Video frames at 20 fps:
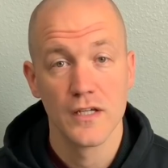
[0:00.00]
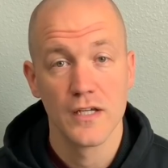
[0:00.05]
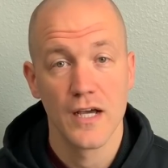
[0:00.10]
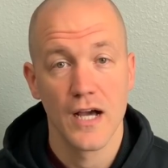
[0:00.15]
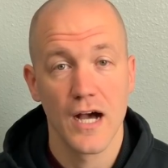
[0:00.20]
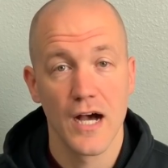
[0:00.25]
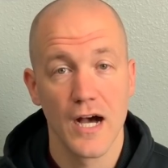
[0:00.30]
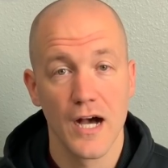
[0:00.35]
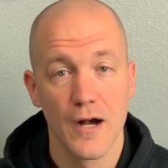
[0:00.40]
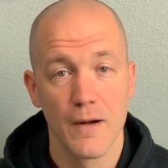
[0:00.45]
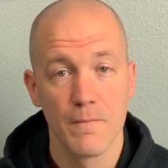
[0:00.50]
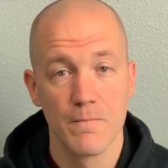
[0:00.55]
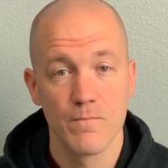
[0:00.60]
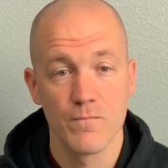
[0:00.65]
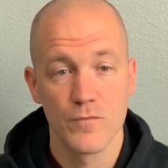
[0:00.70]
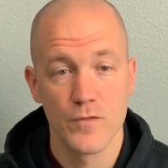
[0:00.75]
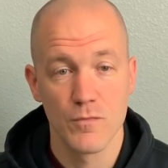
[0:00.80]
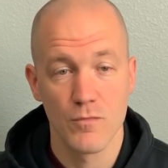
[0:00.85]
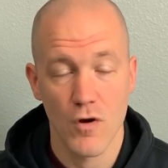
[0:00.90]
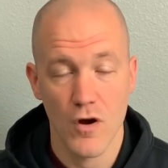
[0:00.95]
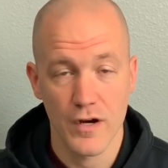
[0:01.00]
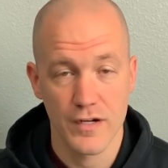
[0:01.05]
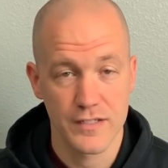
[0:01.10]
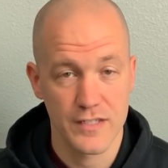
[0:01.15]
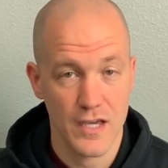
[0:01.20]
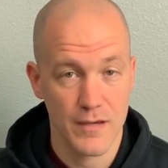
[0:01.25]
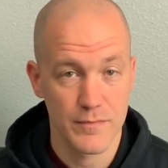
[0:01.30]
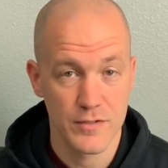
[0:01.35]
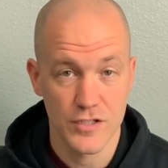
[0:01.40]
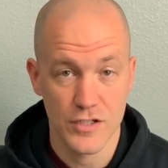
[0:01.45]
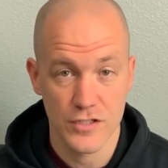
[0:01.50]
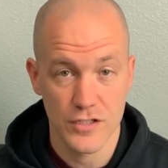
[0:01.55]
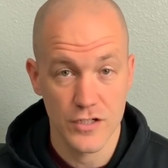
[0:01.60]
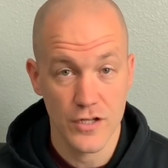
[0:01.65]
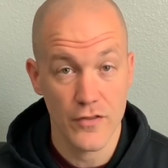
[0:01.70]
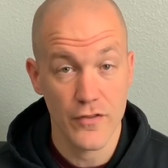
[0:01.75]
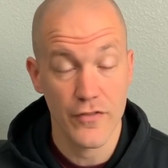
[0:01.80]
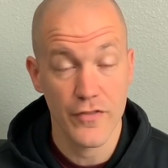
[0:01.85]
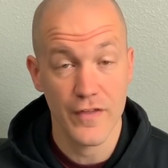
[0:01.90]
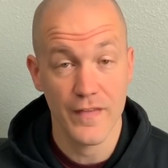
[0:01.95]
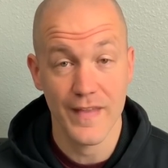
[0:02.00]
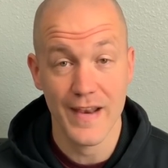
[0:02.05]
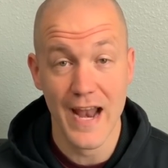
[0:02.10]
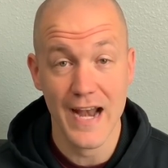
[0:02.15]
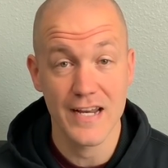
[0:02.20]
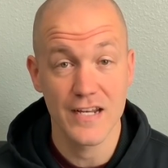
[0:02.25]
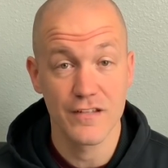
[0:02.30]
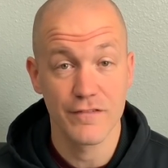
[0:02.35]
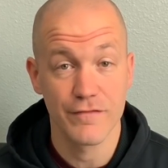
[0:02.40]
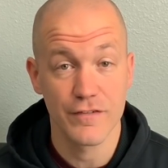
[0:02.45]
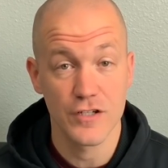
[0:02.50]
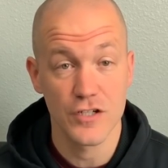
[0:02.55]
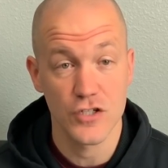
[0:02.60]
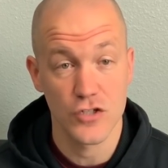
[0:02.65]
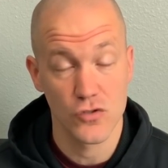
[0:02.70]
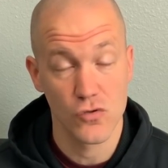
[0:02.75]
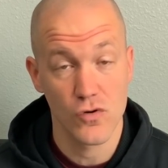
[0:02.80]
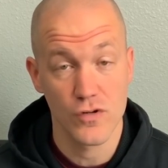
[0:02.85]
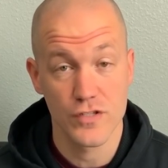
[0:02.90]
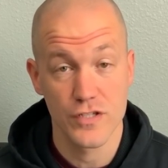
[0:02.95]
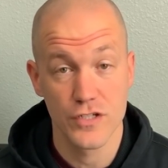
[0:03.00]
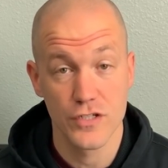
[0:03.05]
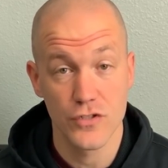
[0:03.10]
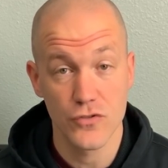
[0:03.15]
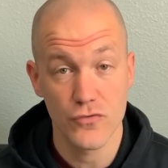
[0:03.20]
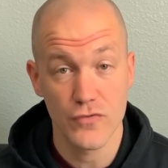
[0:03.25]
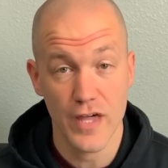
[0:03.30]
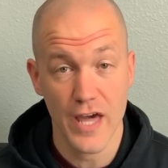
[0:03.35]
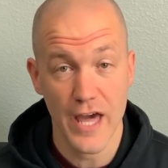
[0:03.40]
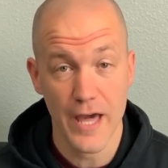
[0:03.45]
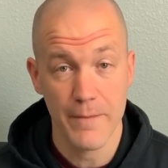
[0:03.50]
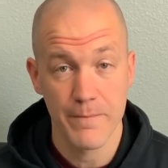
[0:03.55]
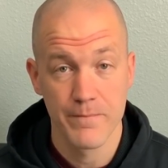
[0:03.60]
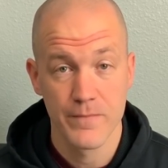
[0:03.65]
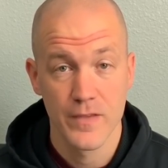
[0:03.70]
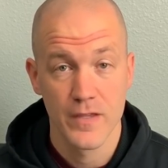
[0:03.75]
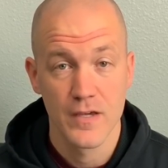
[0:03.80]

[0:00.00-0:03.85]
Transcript: The bar exam is just another thing that I need to finish in order to do that.